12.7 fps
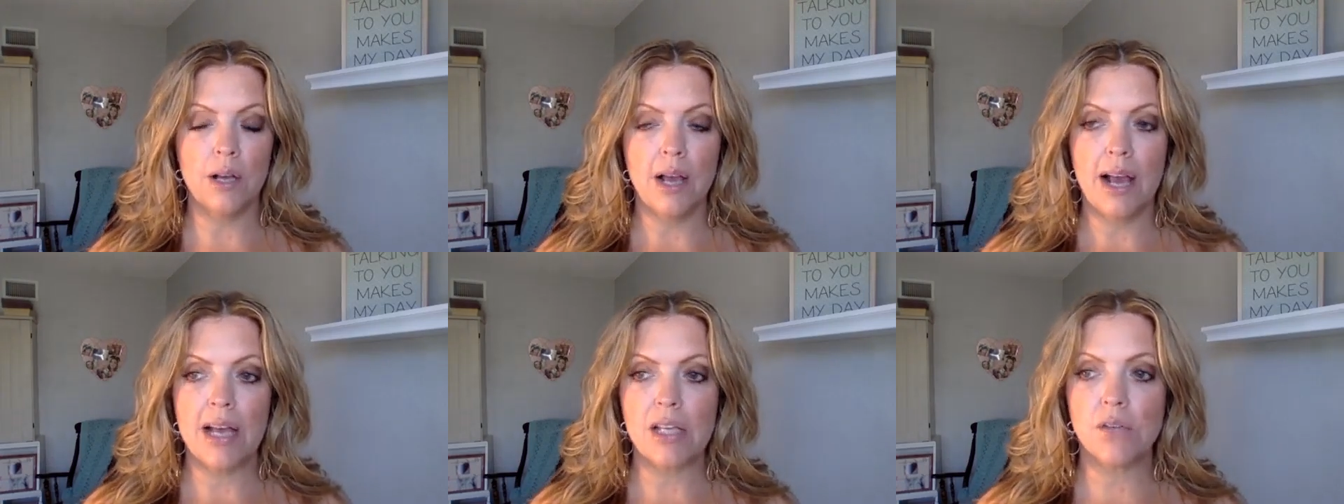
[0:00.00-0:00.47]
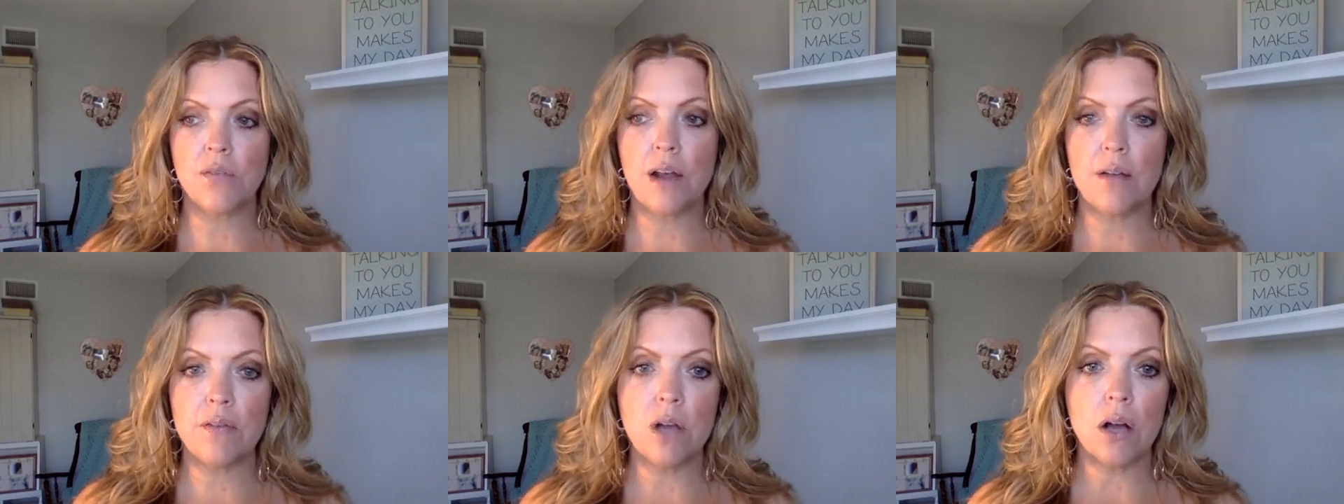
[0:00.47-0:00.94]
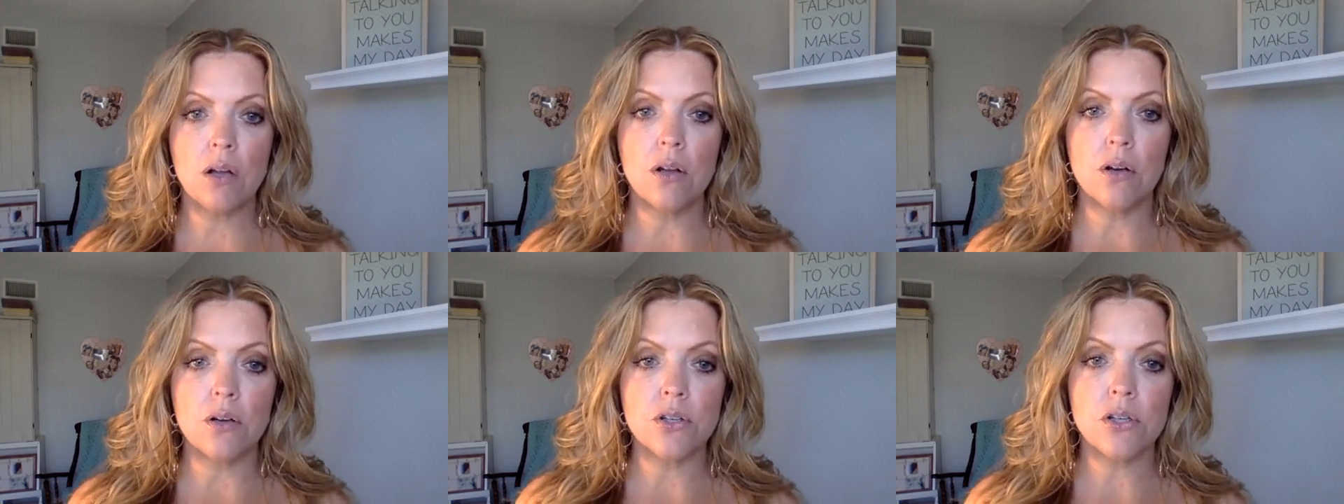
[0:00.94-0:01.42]
has
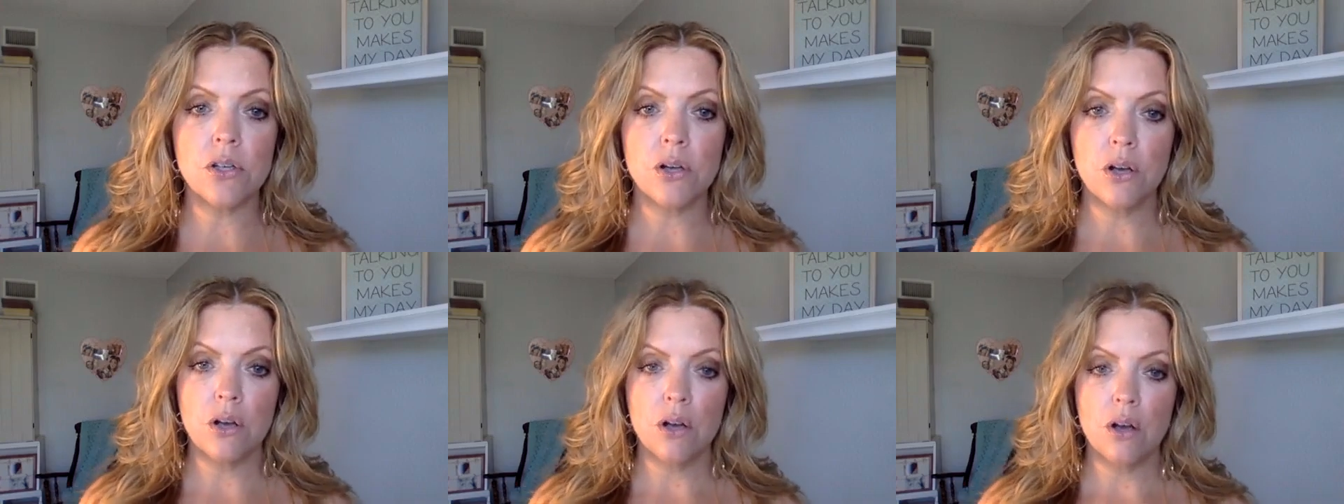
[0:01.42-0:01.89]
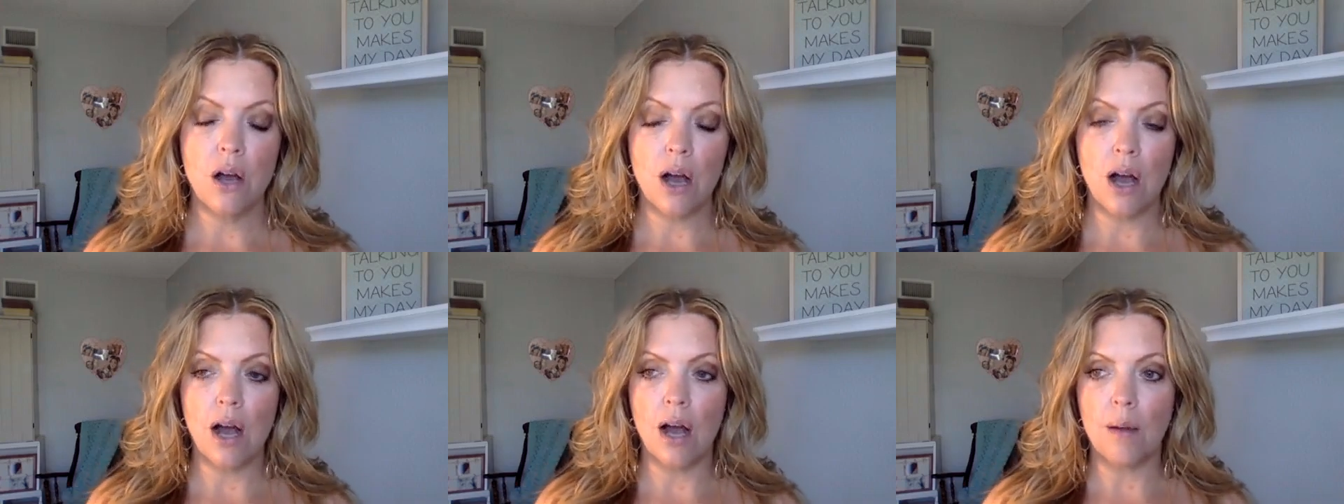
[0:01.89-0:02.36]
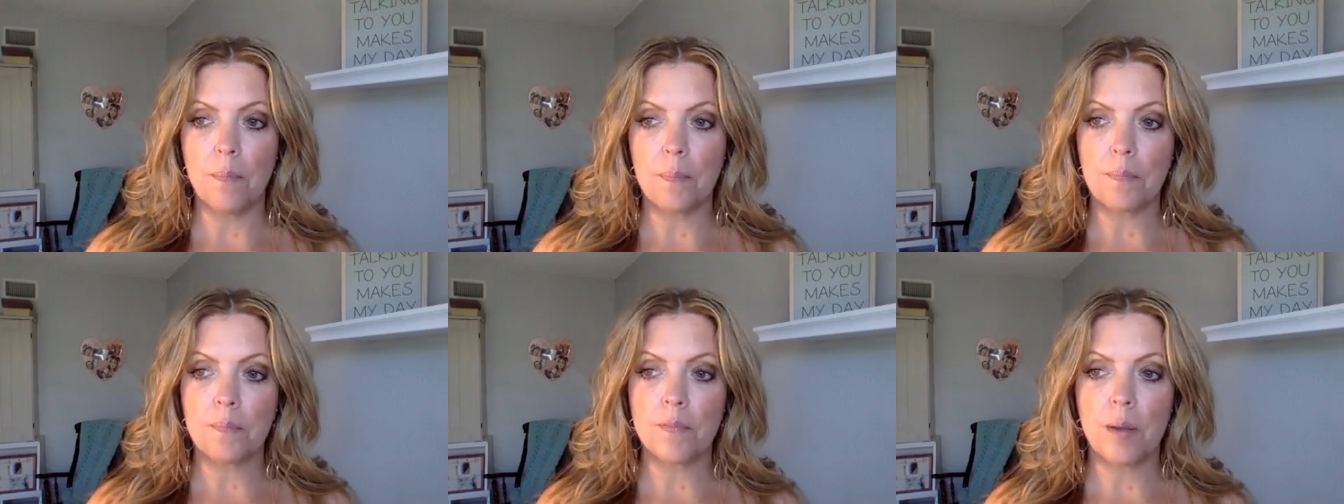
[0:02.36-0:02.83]
$5
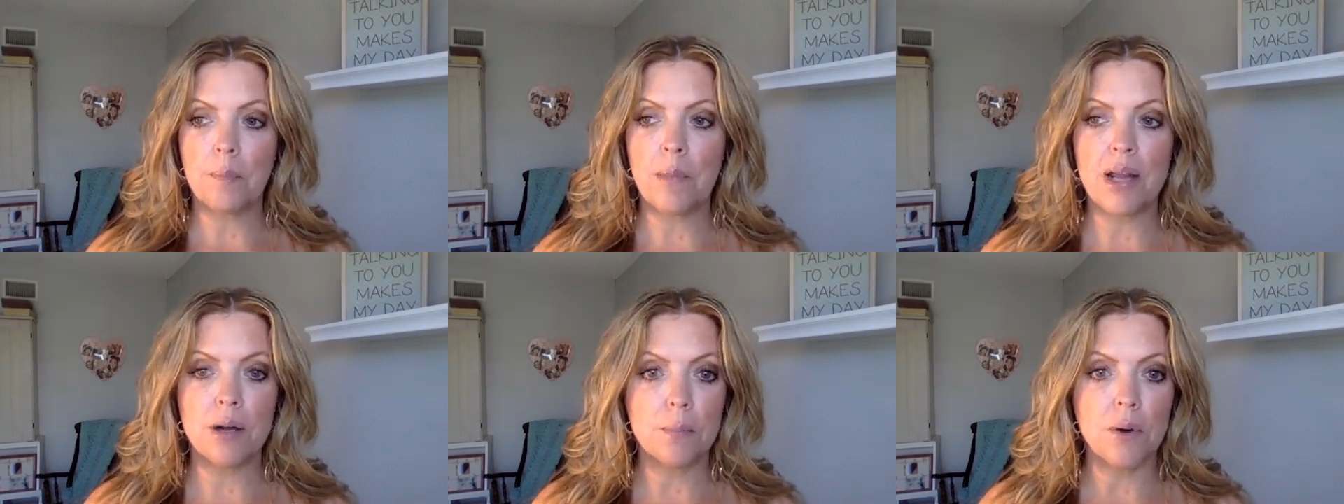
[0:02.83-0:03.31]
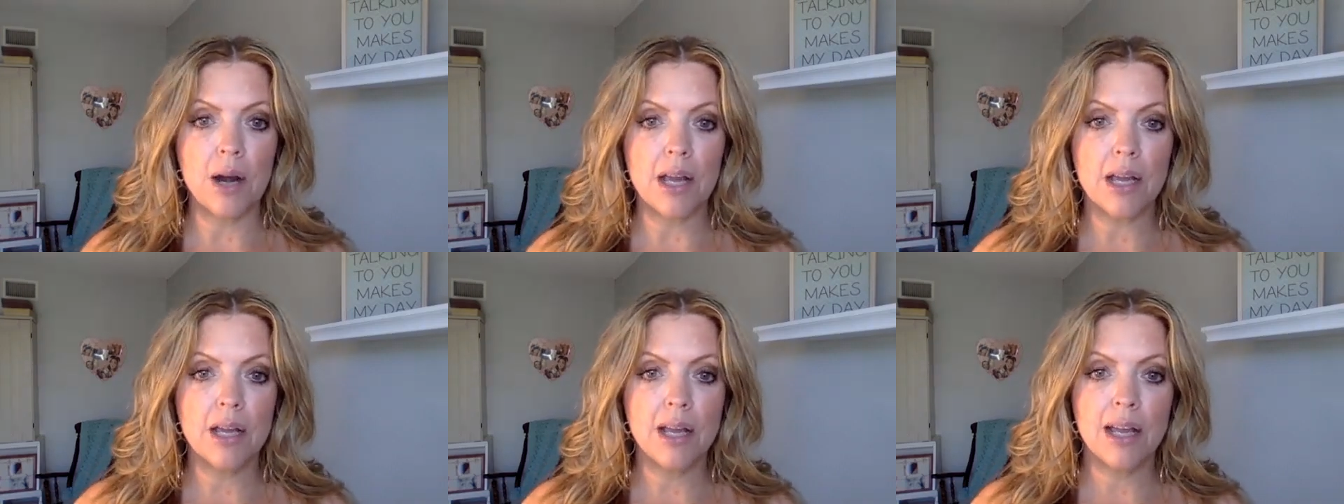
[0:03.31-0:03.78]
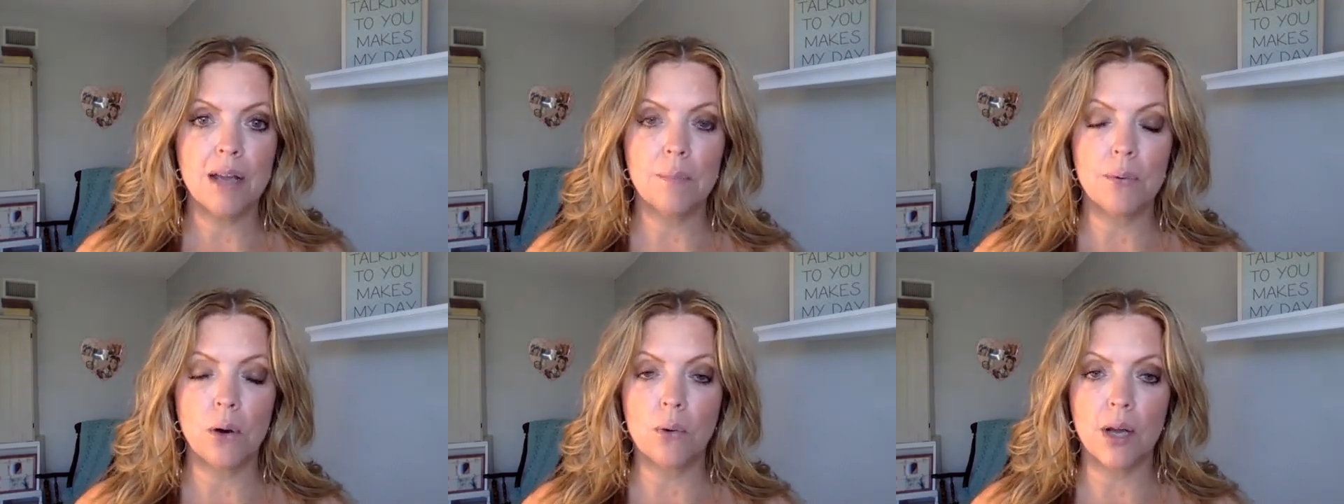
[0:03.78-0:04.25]
made or
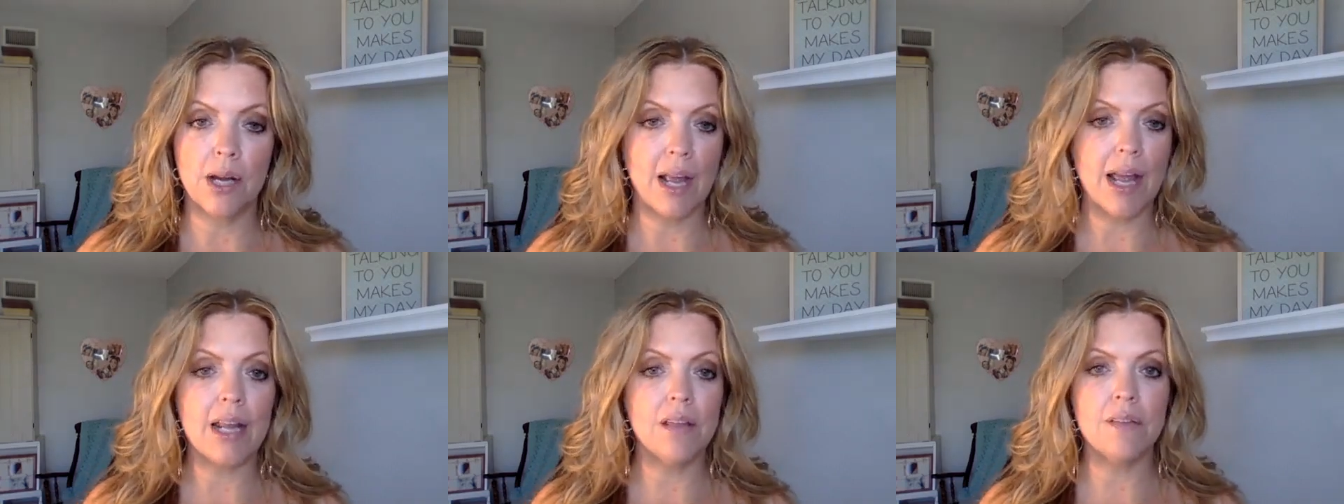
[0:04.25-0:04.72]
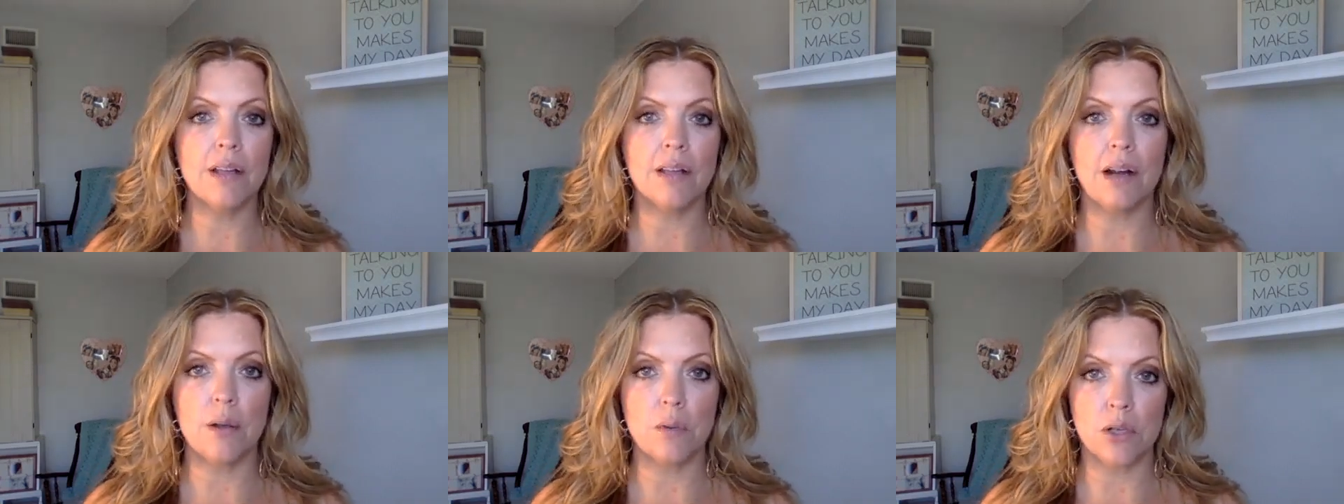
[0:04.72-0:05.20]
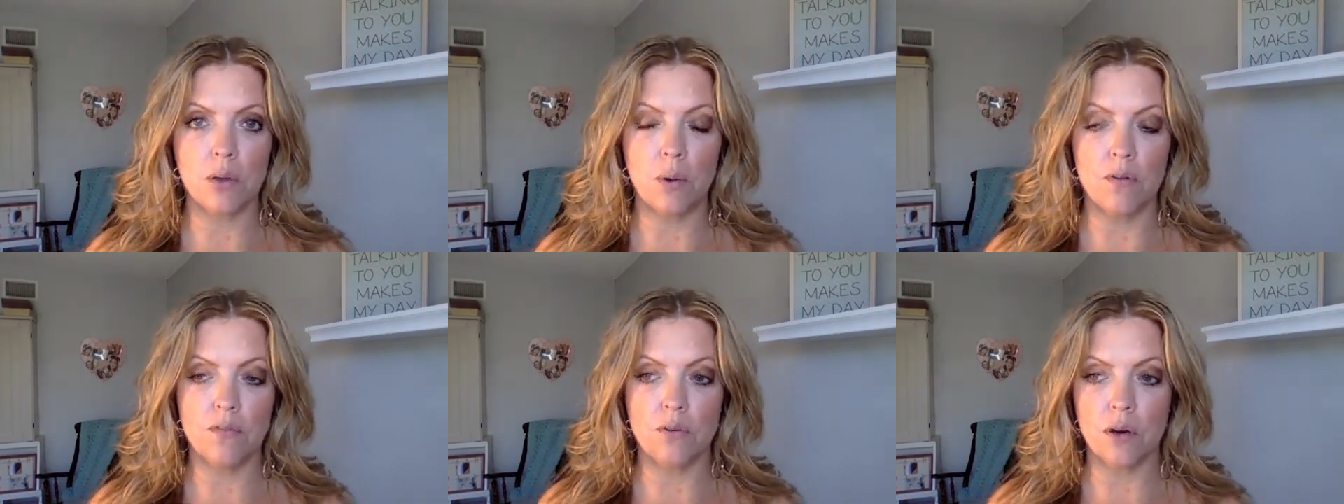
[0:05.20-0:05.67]
broken anything that I was
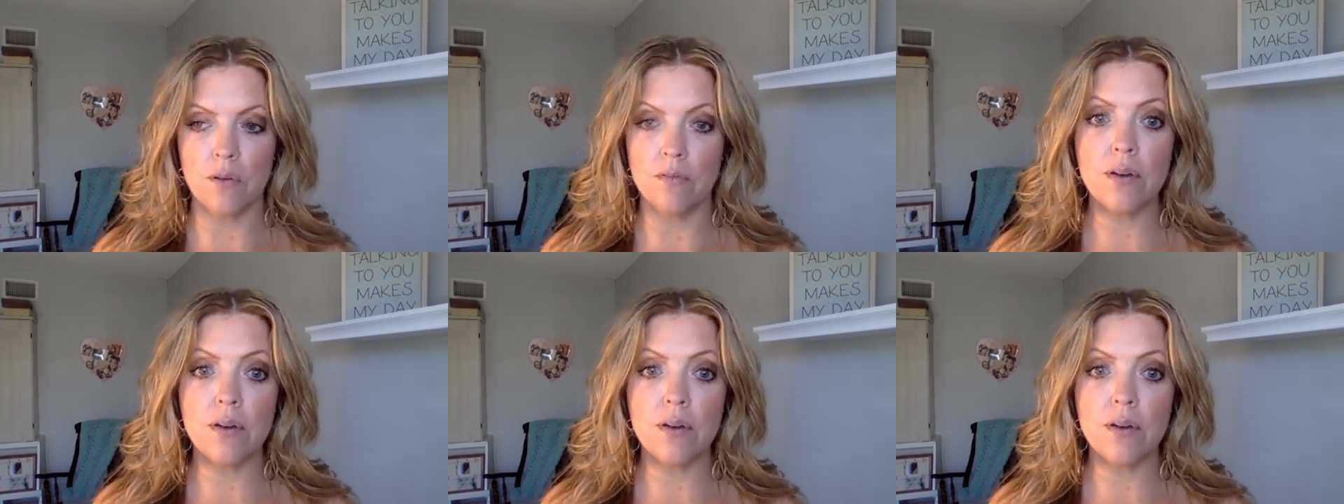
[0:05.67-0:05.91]
going for?